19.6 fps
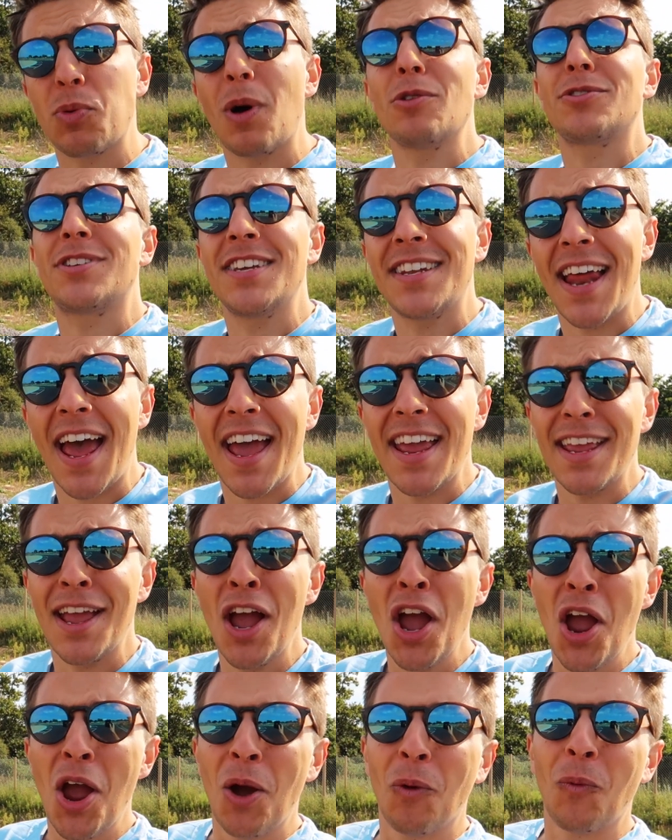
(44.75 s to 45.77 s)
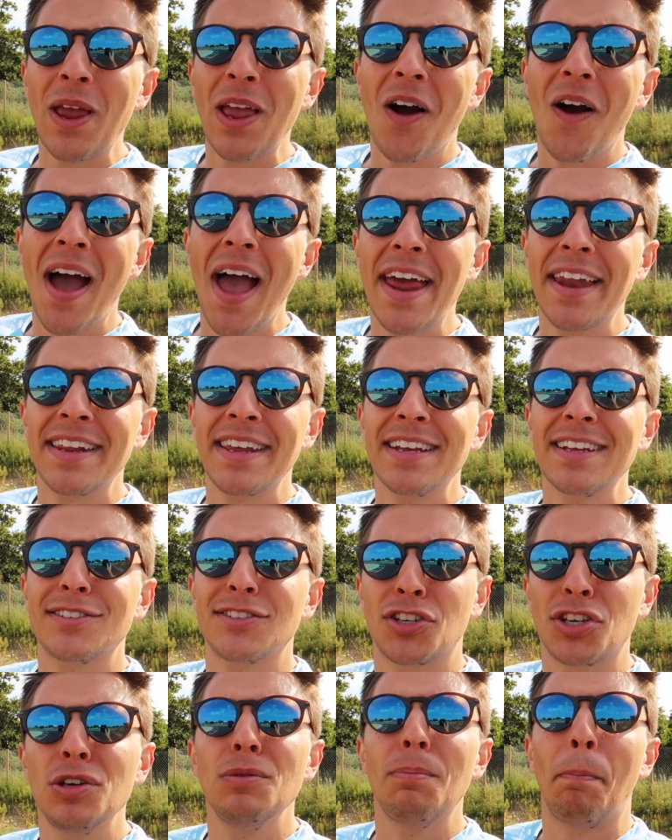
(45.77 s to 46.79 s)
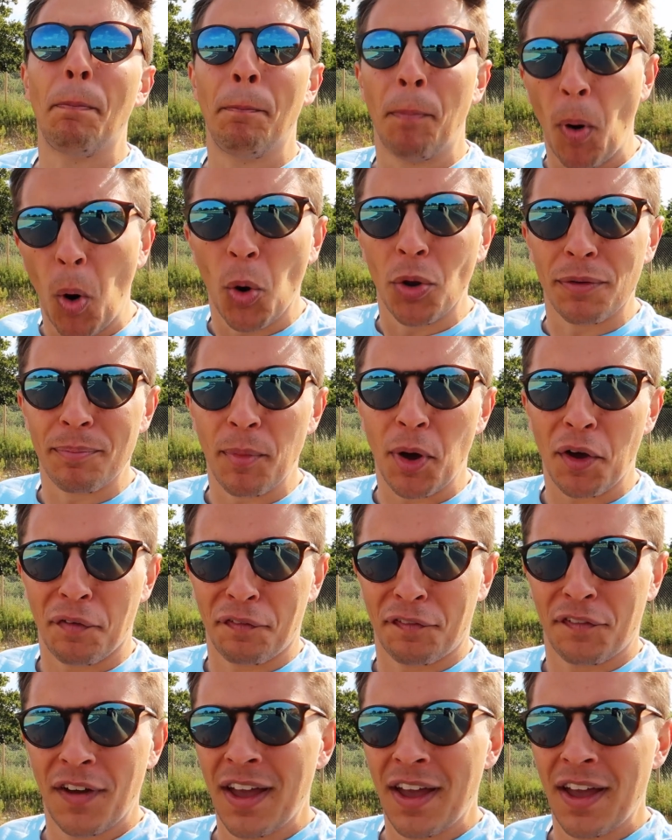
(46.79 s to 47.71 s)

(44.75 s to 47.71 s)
Well, today we are heading to Bournemouth